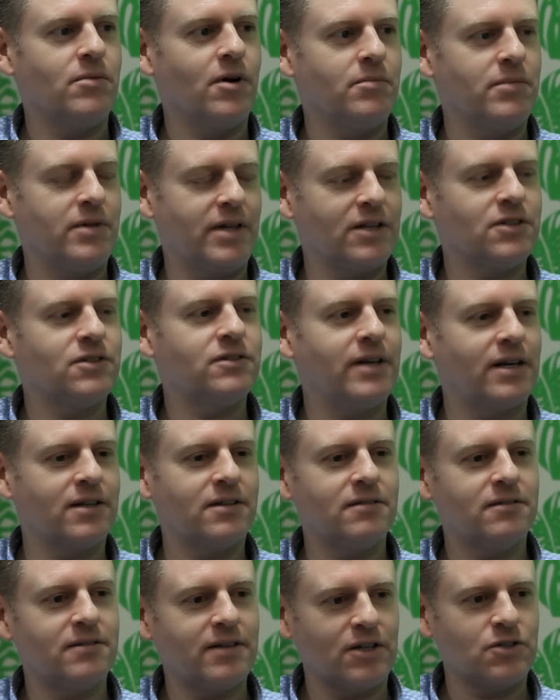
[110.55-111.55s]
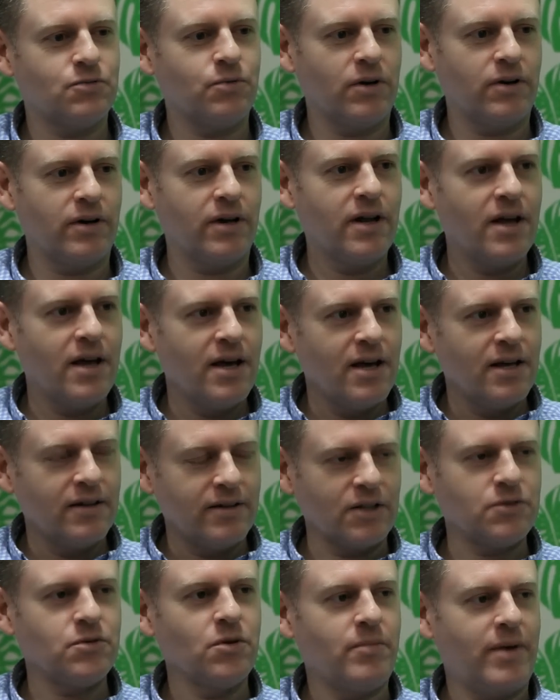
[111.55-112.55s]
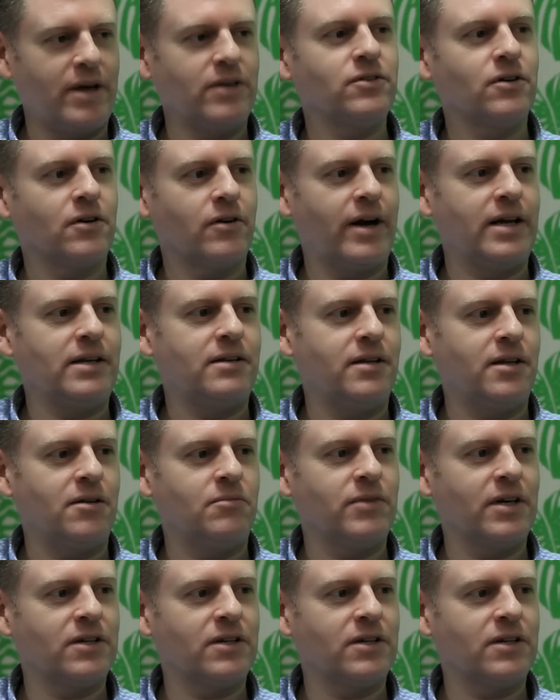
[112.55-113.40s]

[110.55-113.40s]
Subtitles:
I mean, that's what makes a great team.